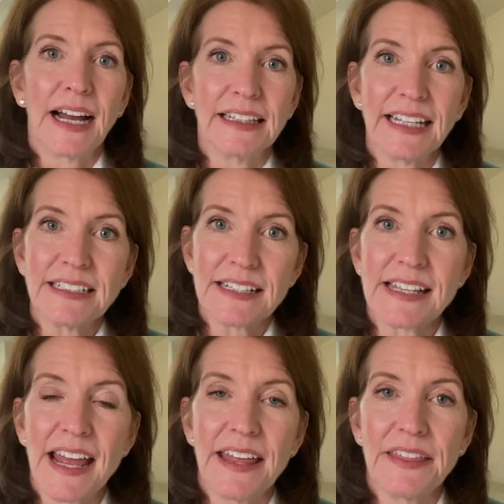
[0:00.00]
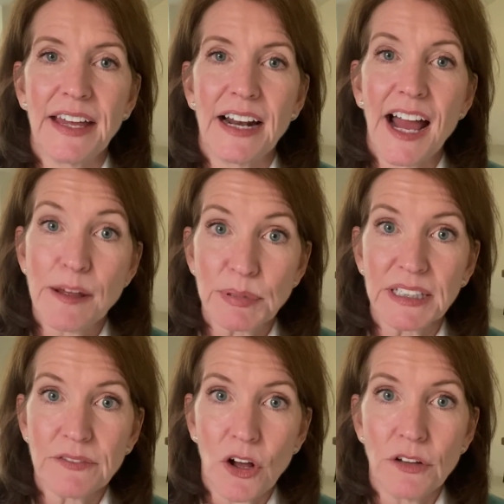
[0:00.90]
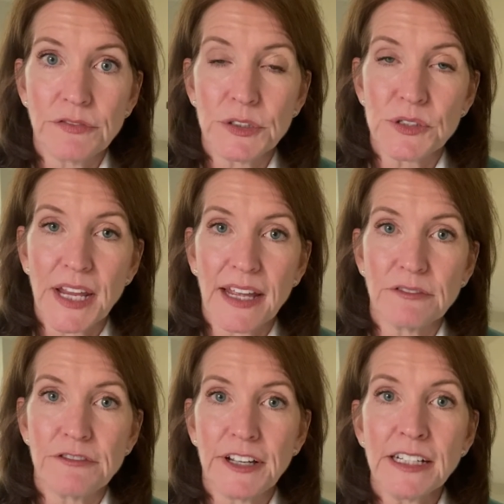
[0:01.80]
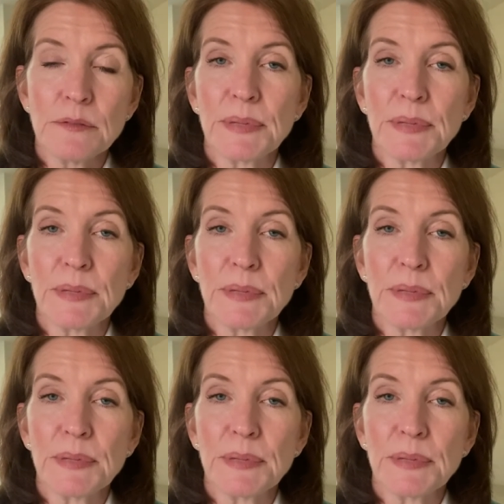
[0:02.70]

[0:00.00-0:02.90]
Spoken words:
I like to say that I believe all foods can fit,